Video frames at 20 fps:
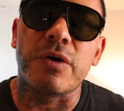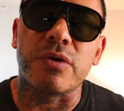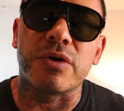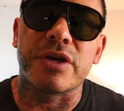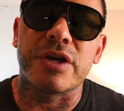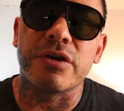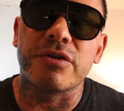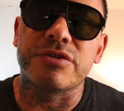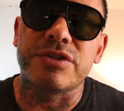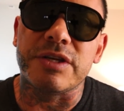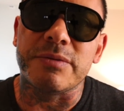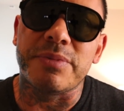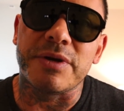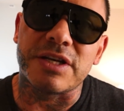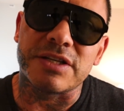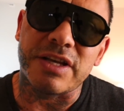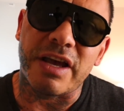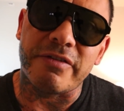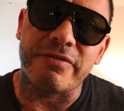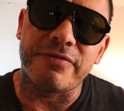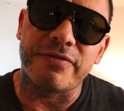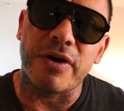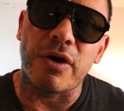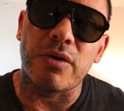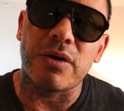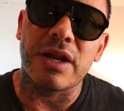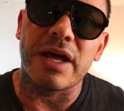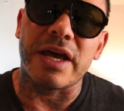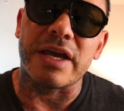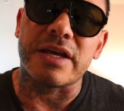felt guilty because I
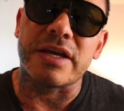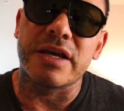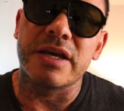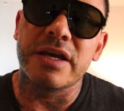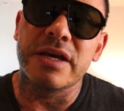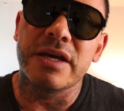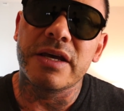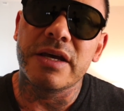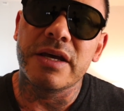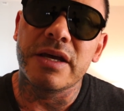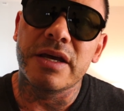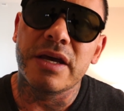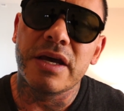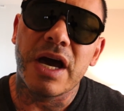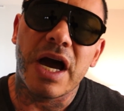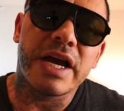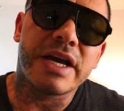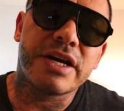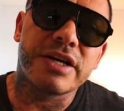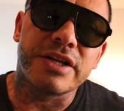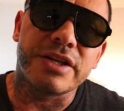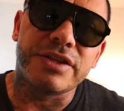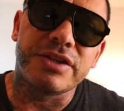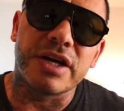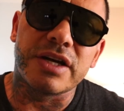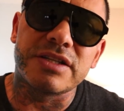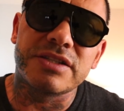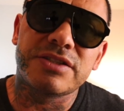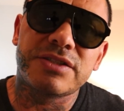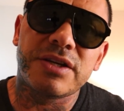felt like I could have
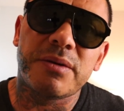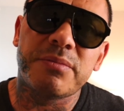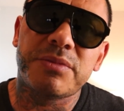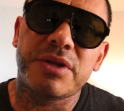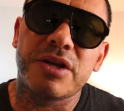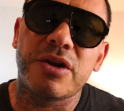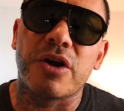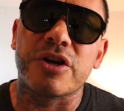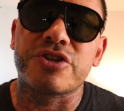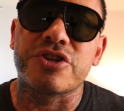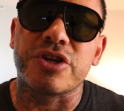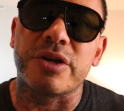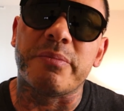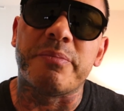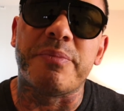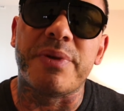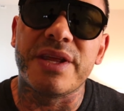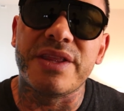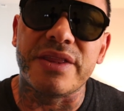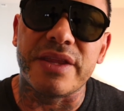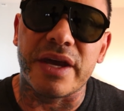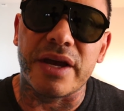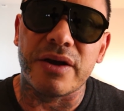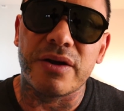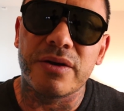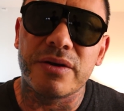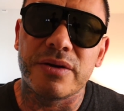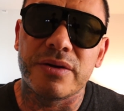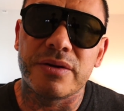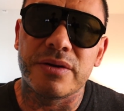done something or I should have been
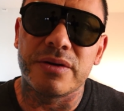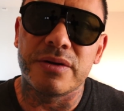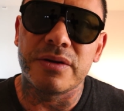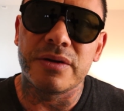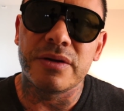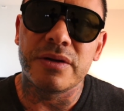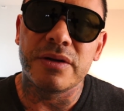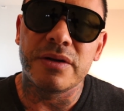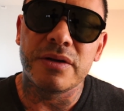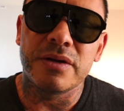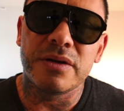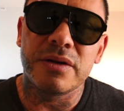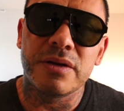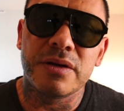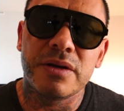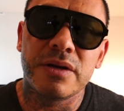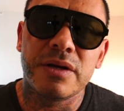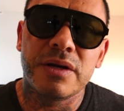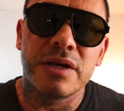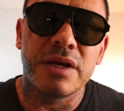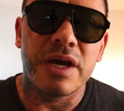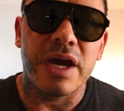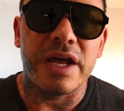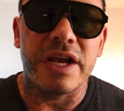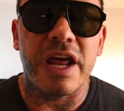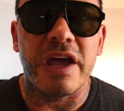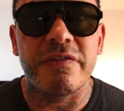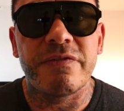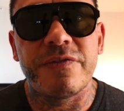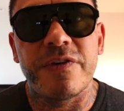there.
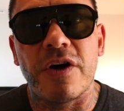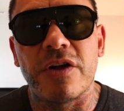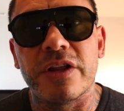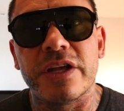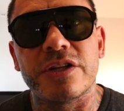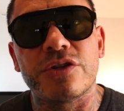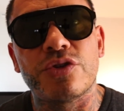And I fell